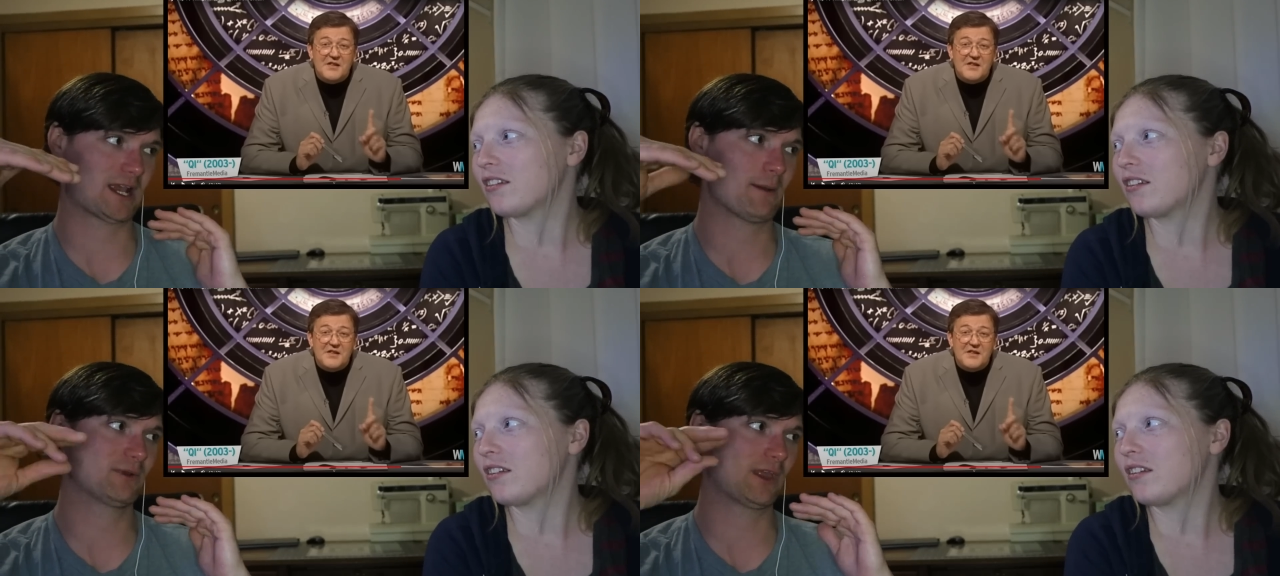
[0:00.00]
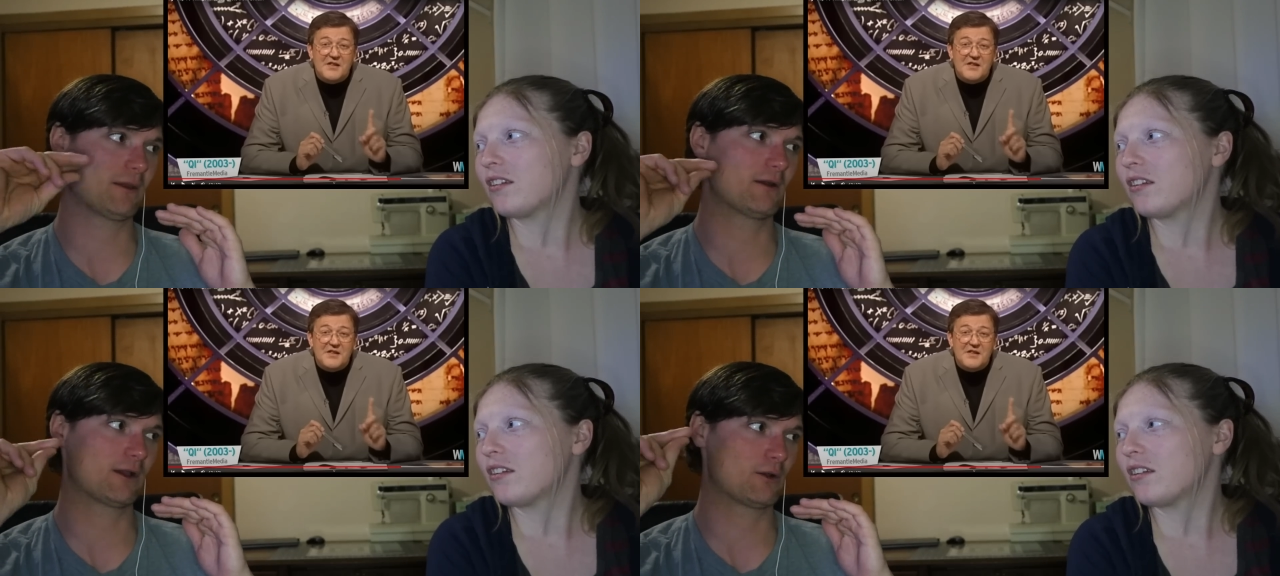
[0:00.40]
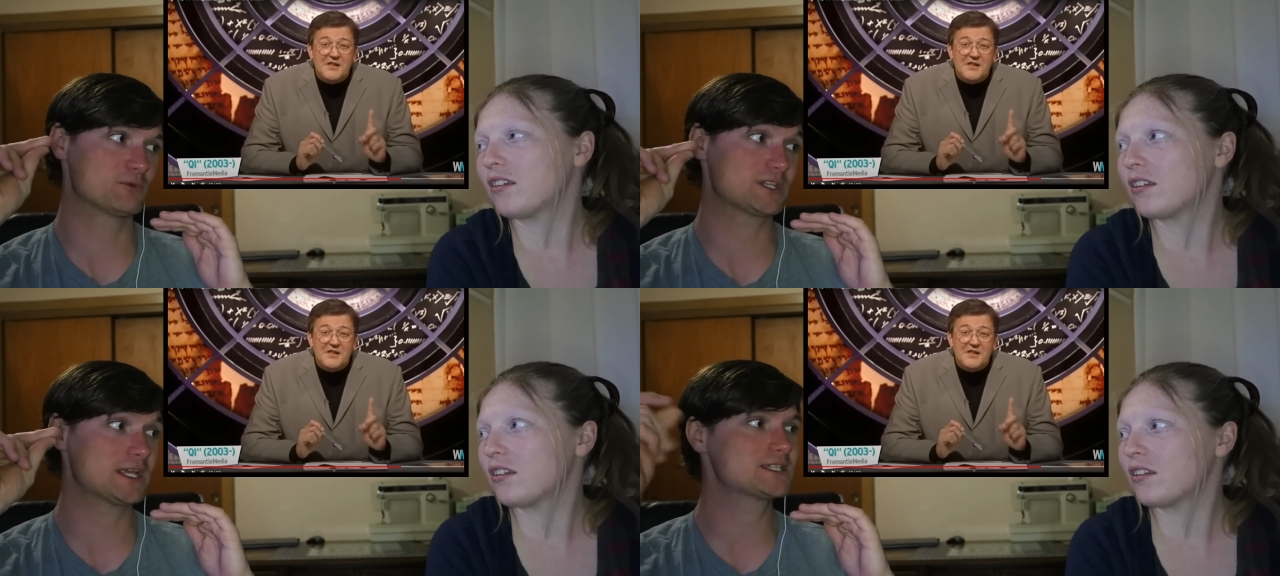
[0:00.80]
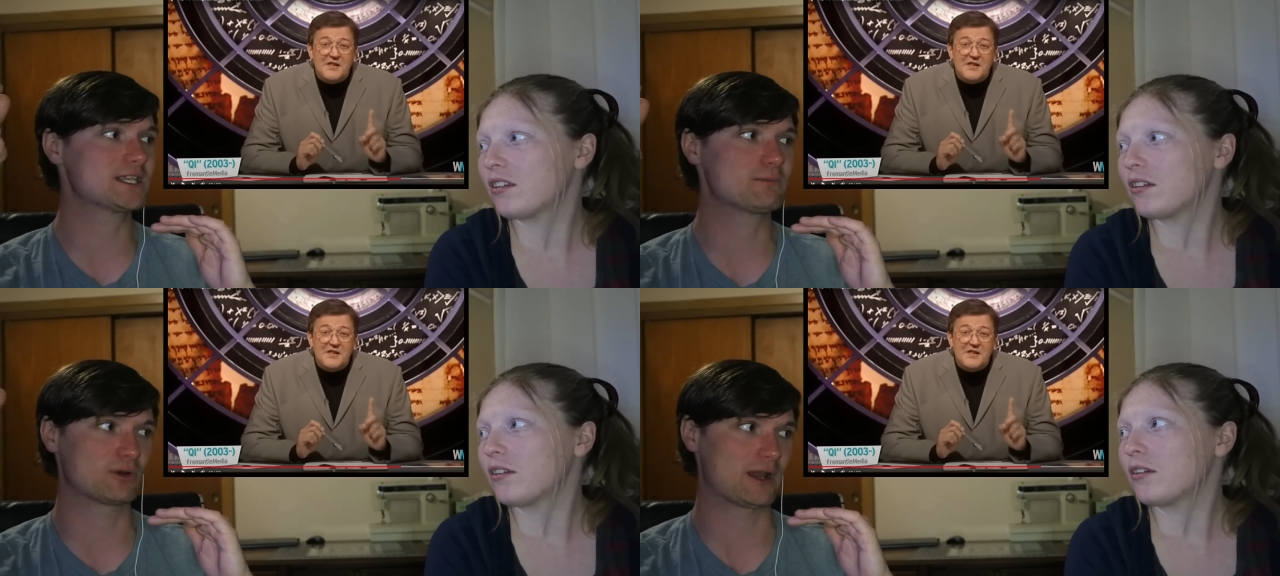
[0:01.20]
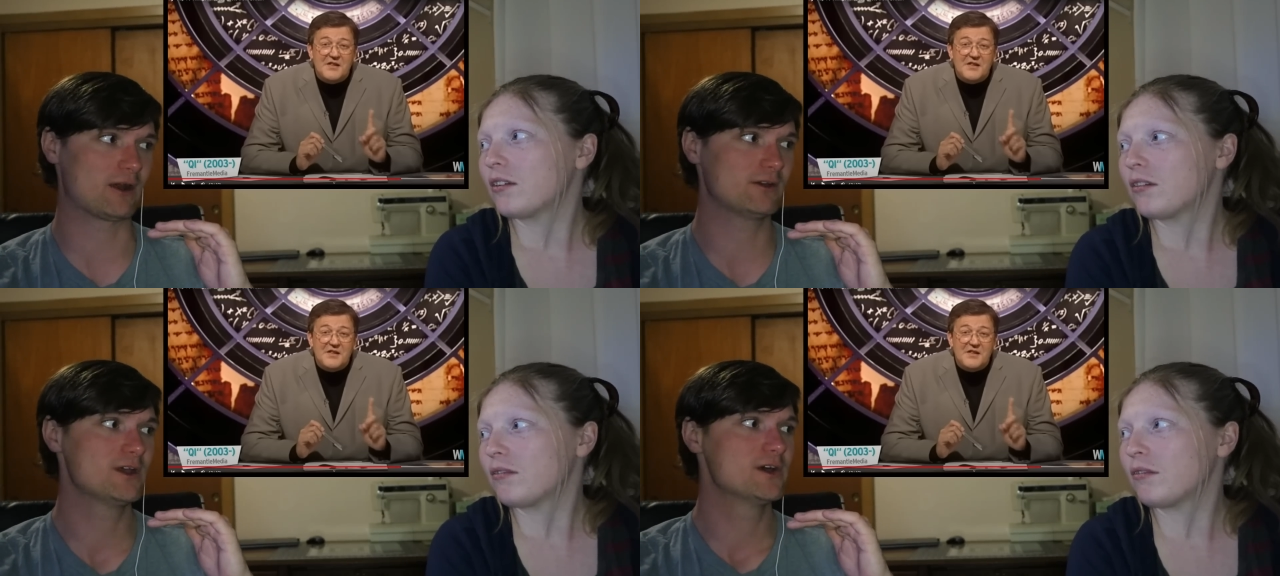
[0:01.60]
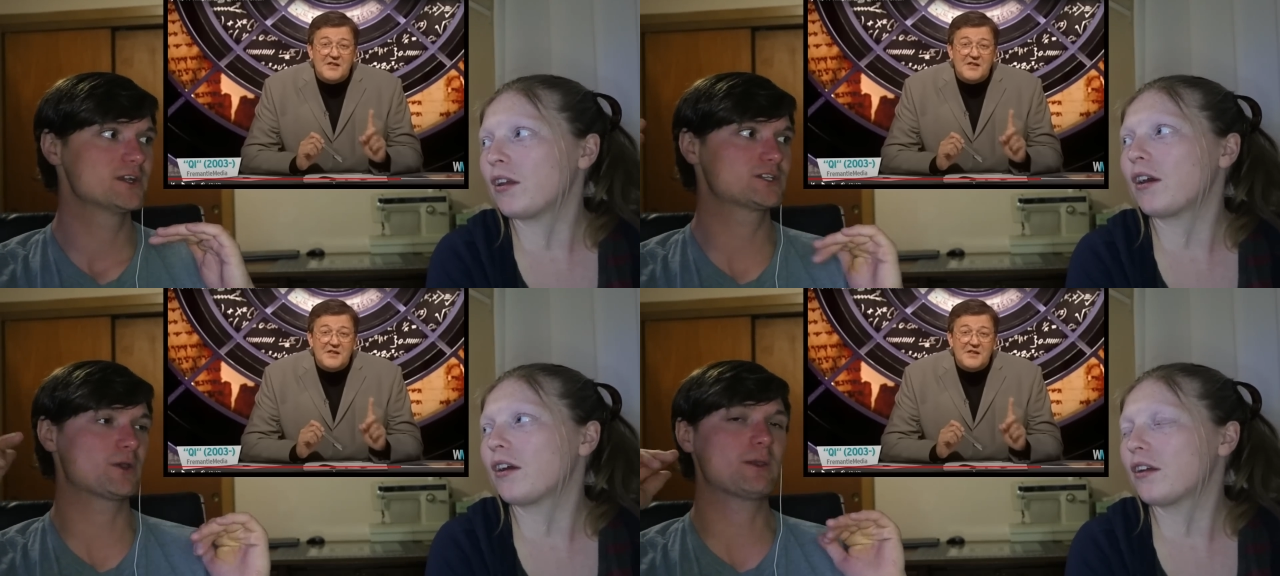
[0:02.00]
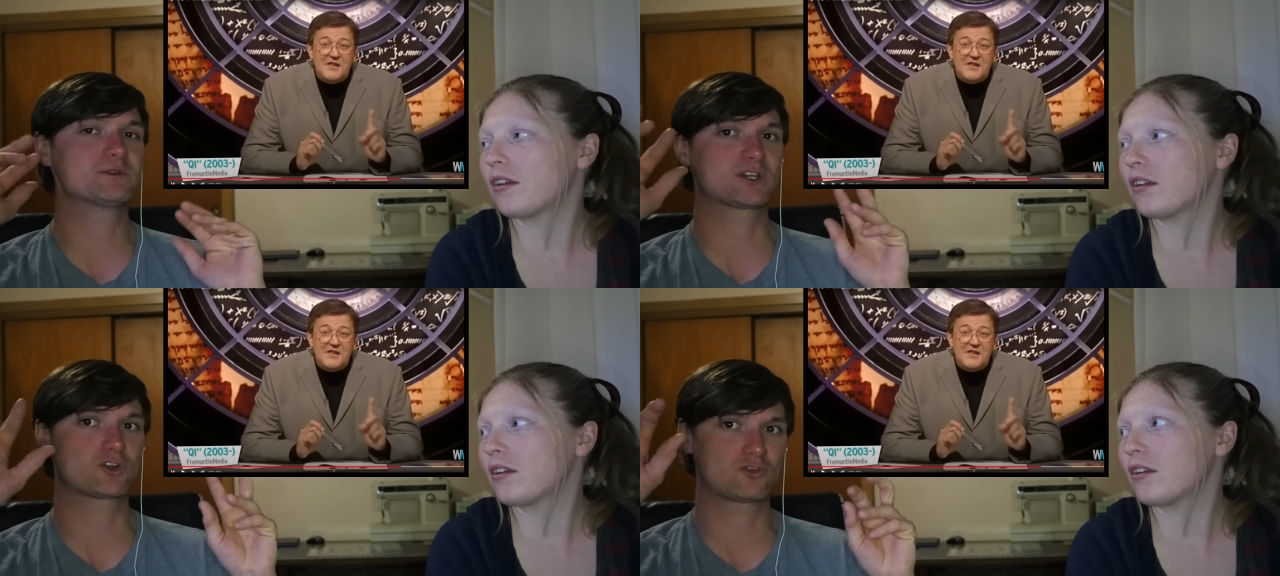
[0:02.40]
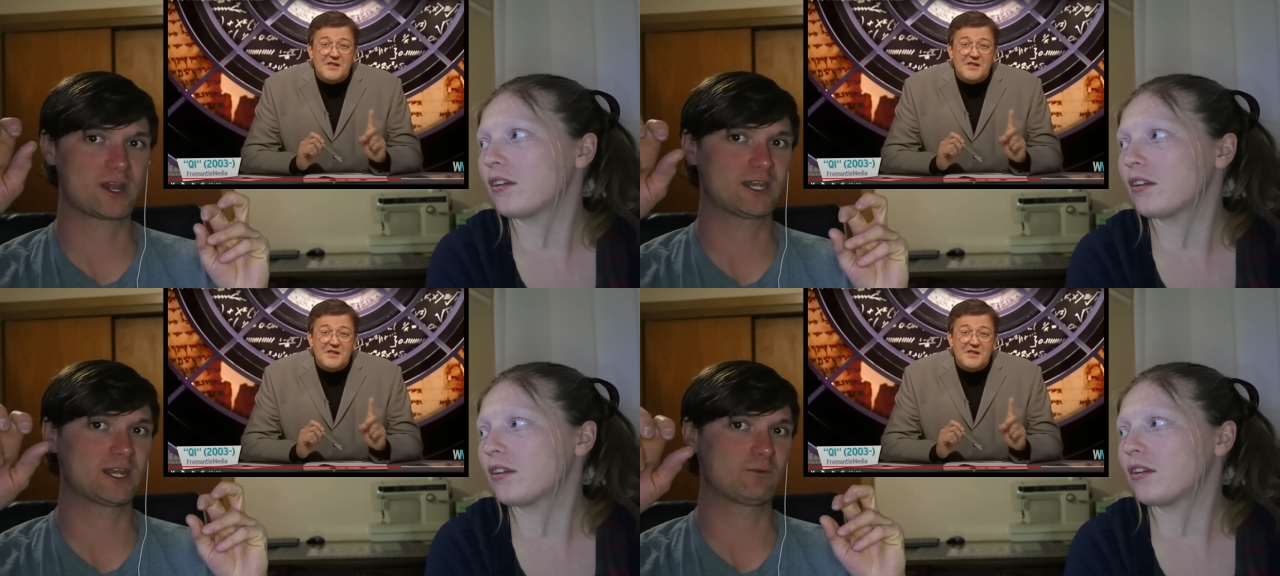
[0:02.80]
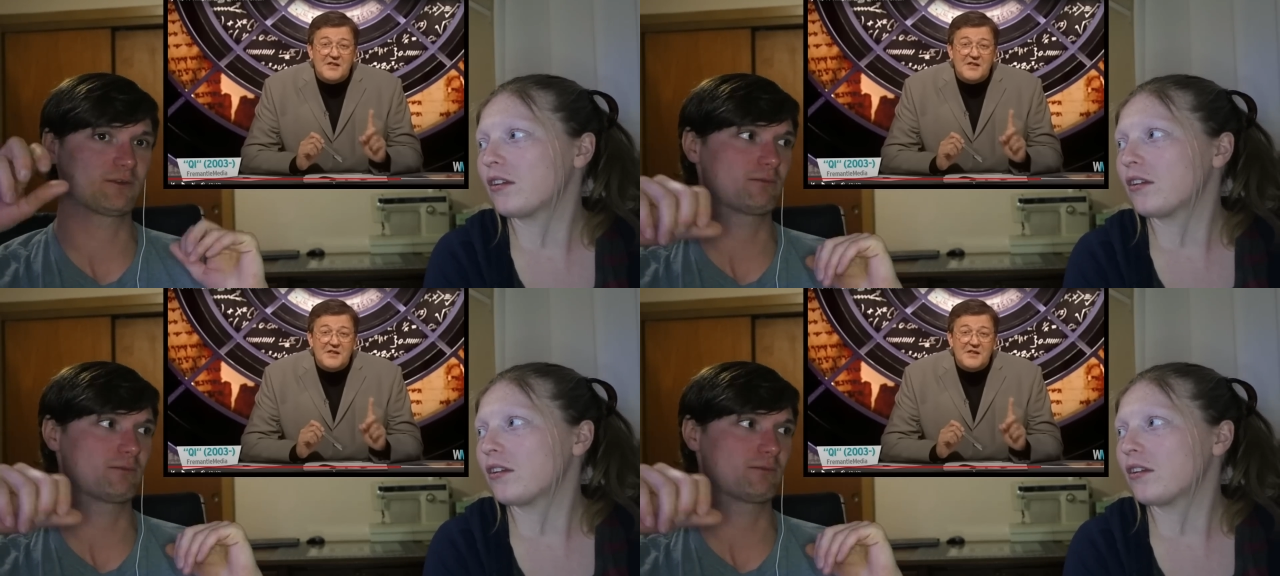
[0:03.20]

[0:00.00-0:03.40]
Speaker 1: time, but they like almost instantly burn out. Yeah. So he was accredited